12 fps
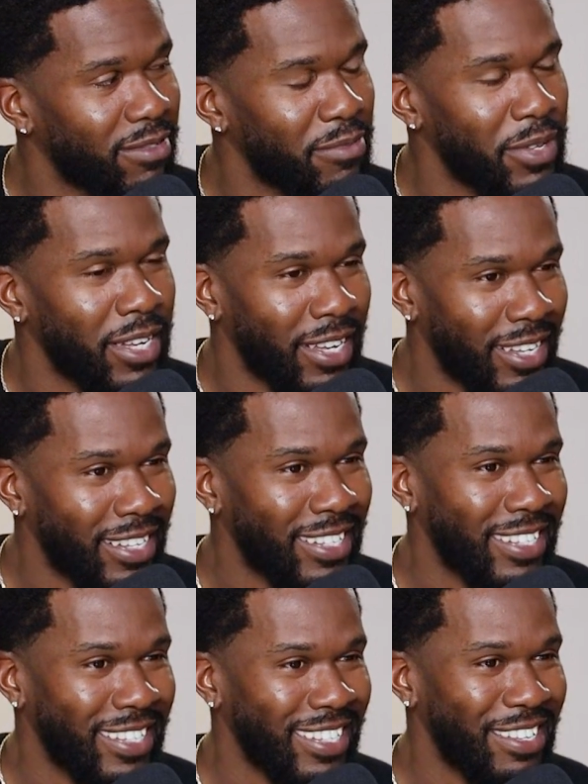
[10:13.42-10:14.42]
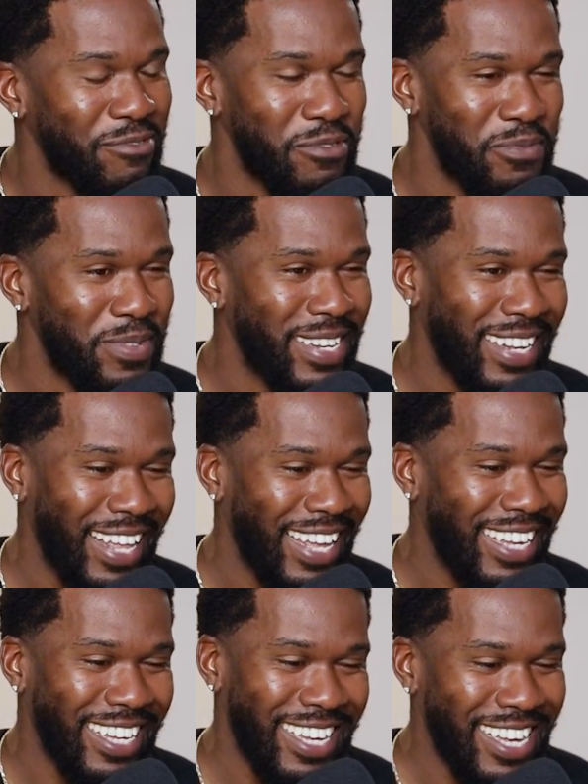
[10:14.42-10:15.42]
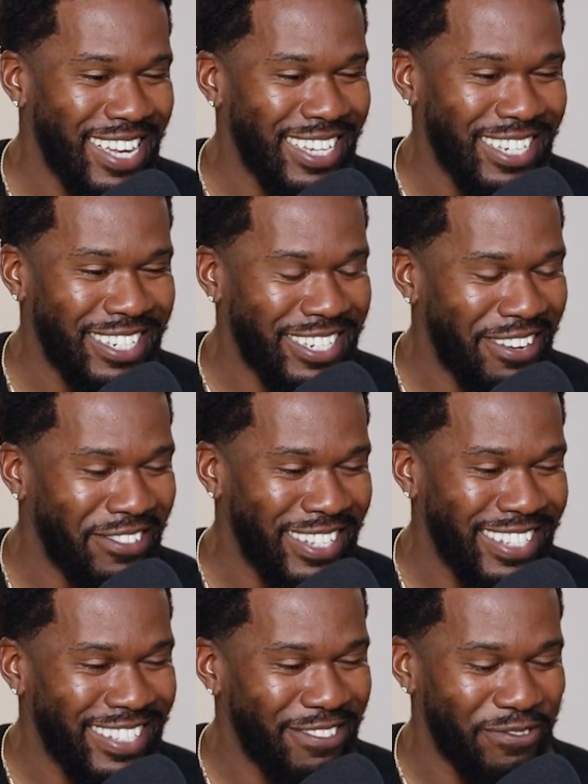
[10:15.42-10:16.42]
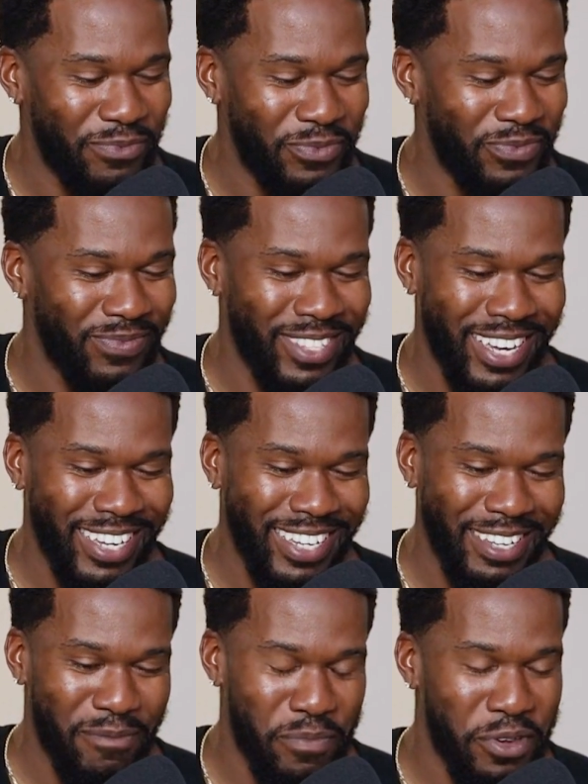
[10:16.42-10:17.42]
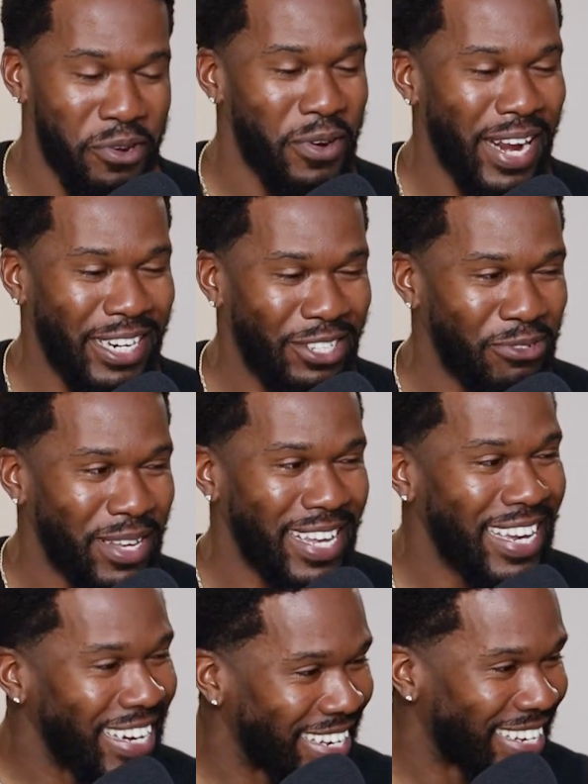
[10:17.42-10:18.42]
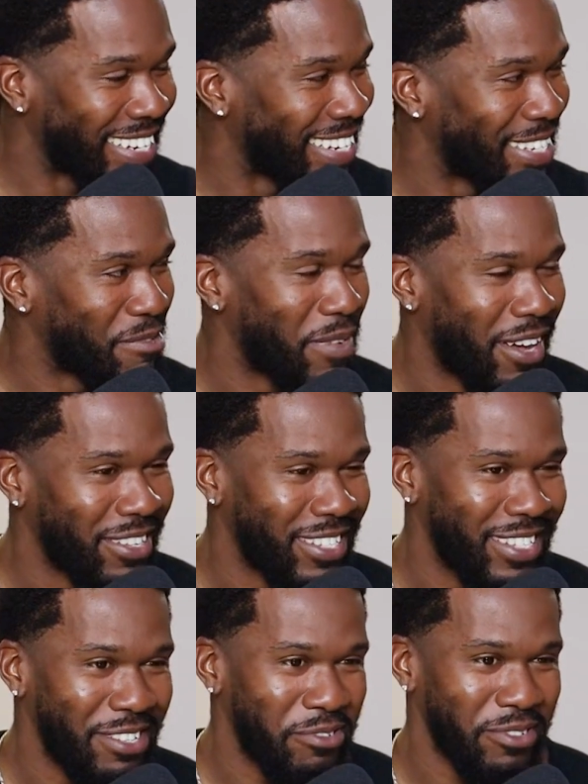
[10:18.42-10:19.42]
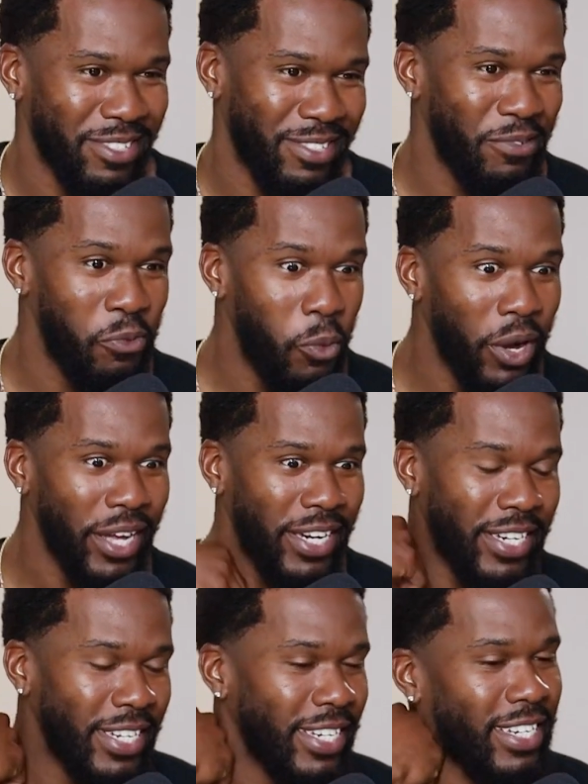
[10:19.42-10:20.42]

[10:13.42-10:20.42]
because we've been like shoving pureed zucchini in his mouth since he was 1.